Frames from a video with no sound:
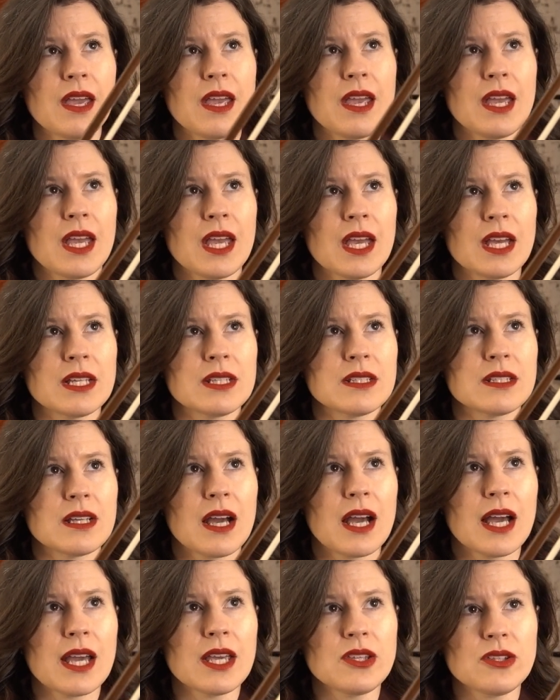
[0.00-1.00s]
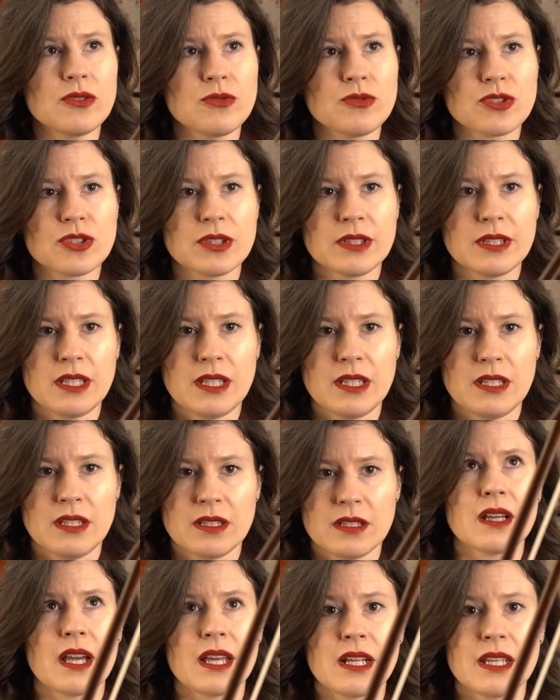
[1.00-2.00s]
And I
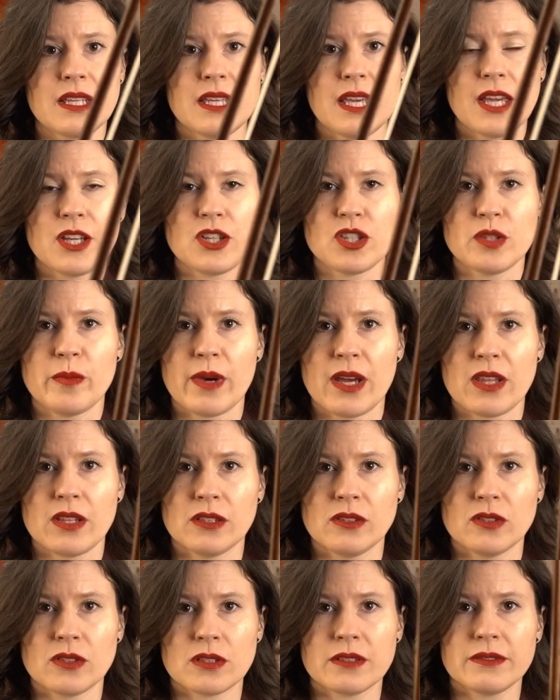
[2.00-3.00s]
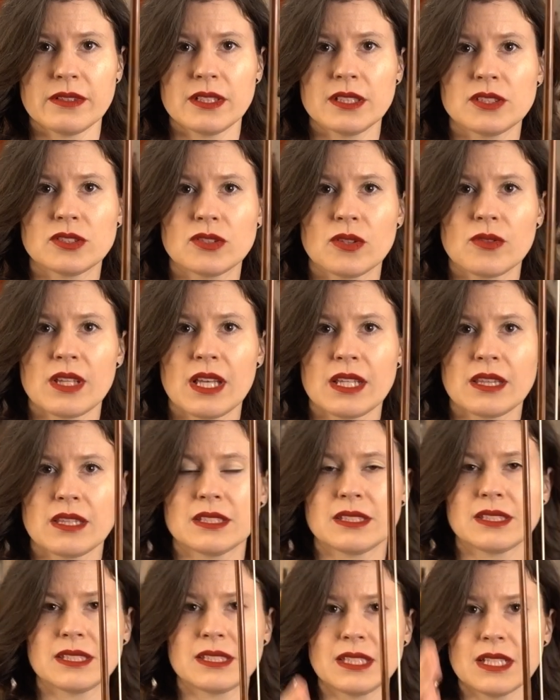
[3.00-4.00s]
usually kind of gauge it by the look of it so that the
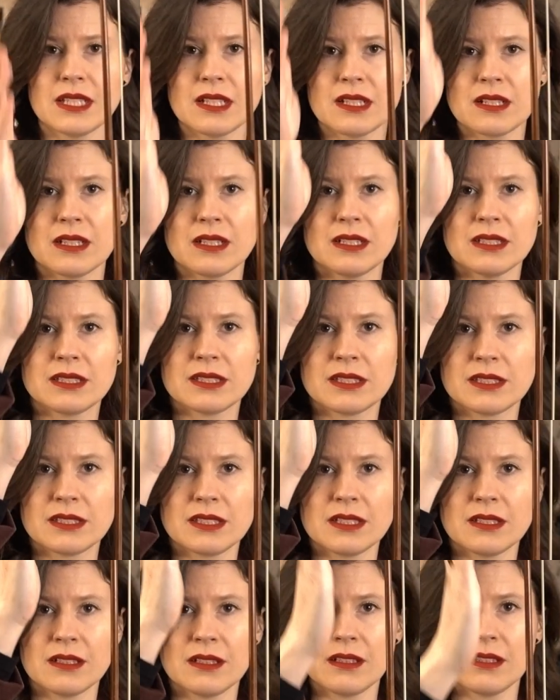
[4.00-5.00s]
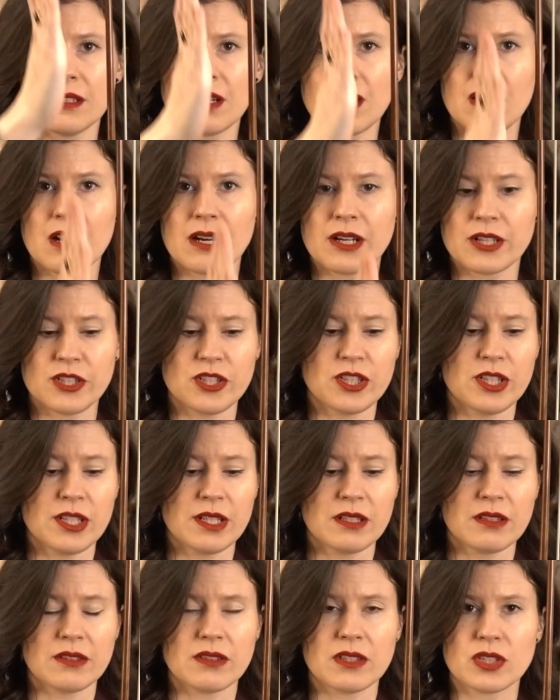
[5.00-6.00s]
stick is still
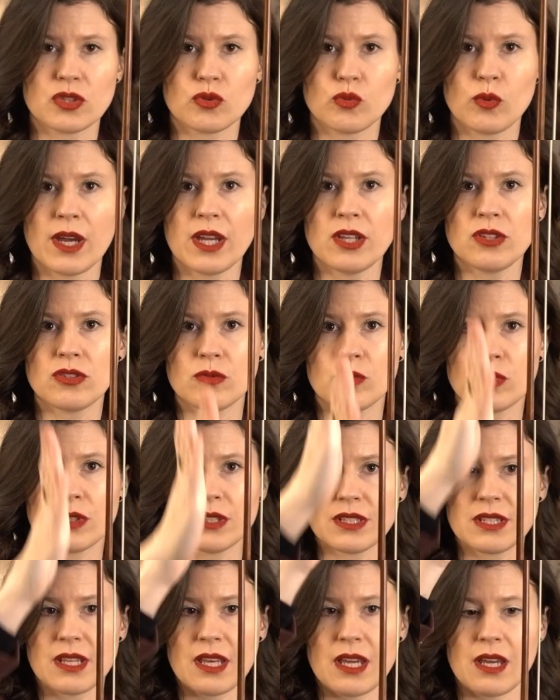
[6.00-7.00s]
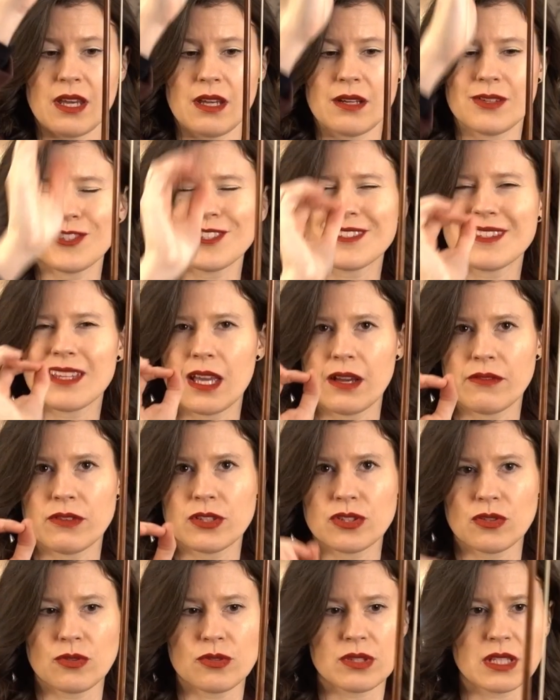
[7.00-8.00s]
arching this way towards the hair, just ever
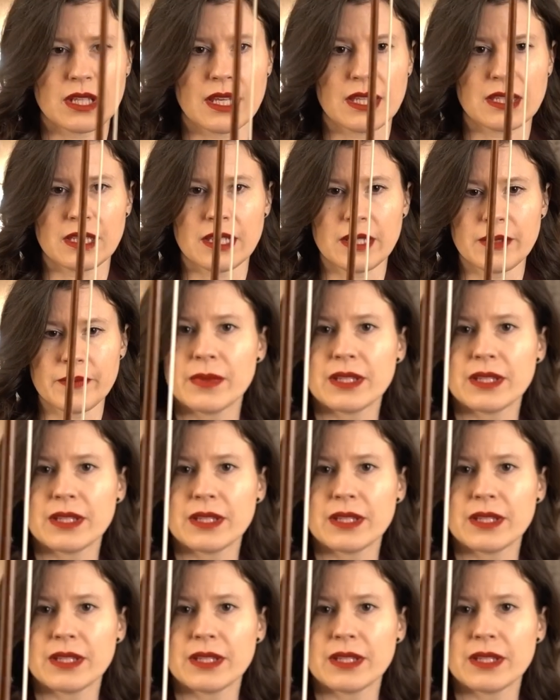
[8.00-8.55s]
so slightly.